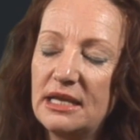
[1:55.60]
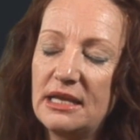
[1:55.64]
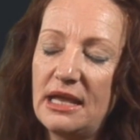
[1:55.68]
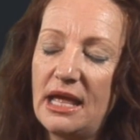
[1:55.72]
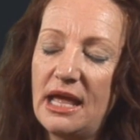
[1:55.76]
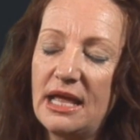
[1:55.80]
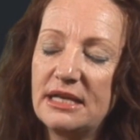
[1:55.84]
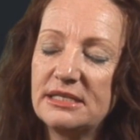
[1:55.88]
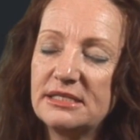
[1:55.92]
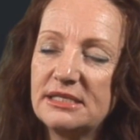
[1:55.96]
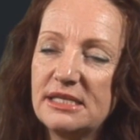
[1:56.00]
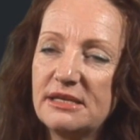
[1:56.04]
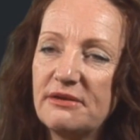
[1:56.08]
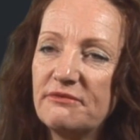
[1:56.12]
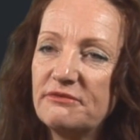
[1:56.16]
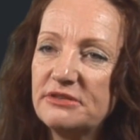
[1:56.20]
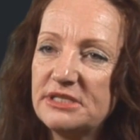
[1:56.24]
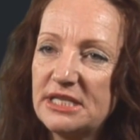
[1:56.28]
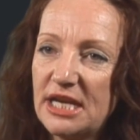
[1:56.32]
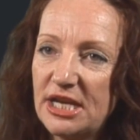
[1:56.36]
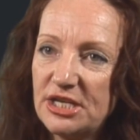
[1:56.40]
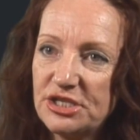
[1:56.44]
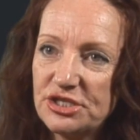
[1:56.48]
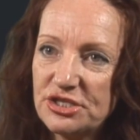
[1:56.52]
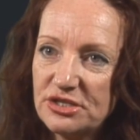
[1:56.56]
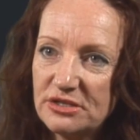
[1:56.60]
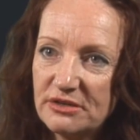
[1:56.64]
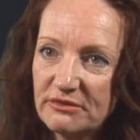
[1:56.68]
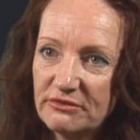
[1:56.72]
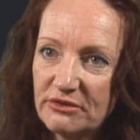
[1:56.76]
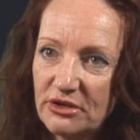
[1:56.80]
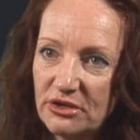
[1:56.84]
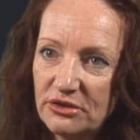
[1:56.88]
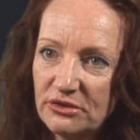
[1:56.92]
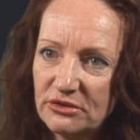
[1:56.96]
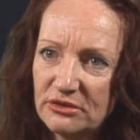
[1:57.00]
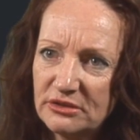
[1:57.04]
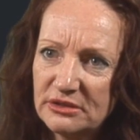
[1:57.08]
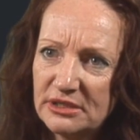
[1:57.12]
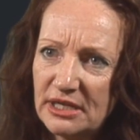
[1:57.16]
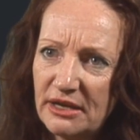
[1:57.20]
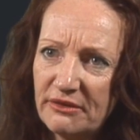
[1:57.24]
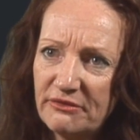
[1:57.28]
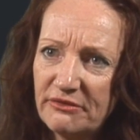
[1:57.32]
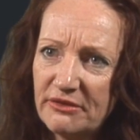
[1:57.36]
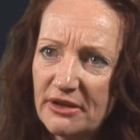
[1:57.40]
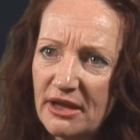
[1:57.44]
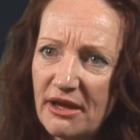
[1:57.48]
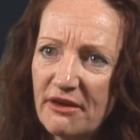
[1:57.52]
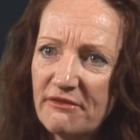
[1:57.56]
under the invitation of Colonel
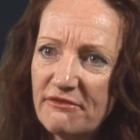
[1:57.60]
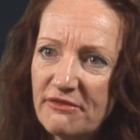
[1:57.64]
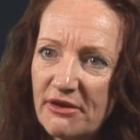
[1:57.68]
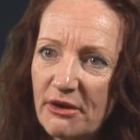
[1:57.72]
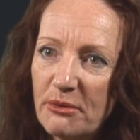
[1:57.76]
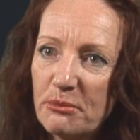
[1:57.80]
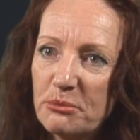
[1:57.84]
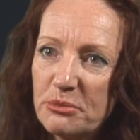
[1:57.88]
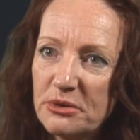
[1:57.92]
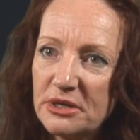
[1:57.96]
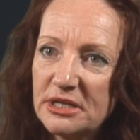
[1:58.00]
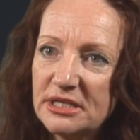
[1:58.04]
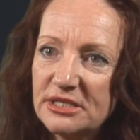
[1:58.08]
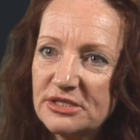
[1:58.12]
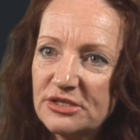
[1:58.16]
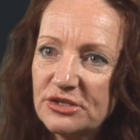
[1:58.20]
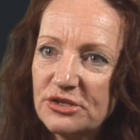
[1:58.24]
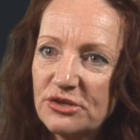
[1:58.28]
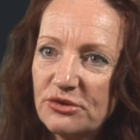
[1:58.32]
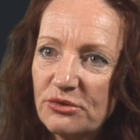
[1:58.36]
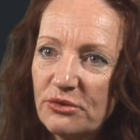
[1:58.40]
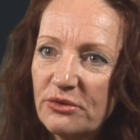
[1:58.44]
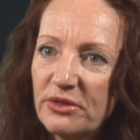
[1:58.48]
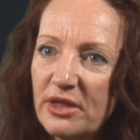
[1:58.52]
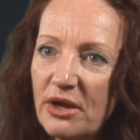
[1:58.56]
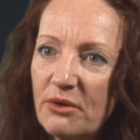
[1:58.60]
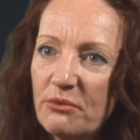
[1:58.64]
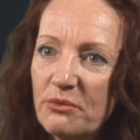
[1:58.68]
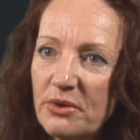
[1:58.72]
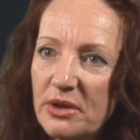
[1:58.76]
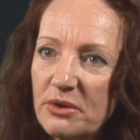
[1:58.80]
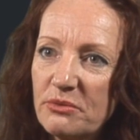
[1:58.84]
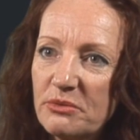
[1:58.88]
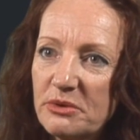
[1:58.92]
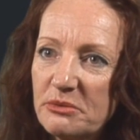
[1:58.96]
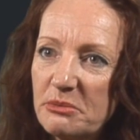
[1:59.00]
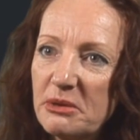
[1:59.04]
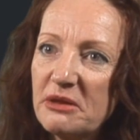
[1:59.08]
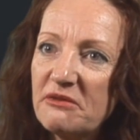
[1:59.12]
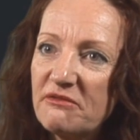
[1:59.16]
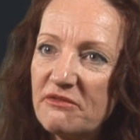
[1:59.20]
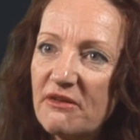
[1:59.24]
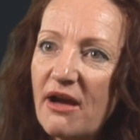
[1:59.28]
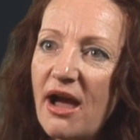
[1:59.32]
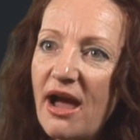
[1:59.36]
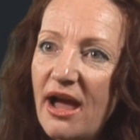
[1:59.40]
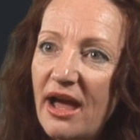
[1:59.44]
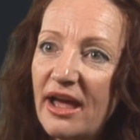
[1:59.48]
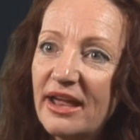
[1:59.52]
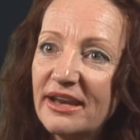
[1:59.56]
Gaddafi. I felt pretty secure that we would be
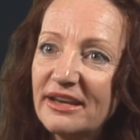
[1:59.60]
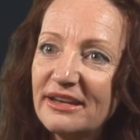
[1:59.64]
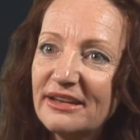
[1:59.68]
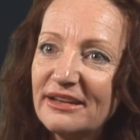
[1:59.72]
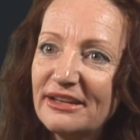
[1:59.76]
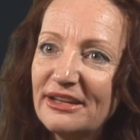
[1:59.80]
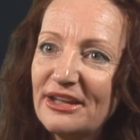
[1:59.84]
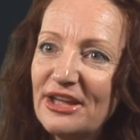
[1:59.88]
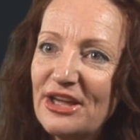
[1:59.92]
fine.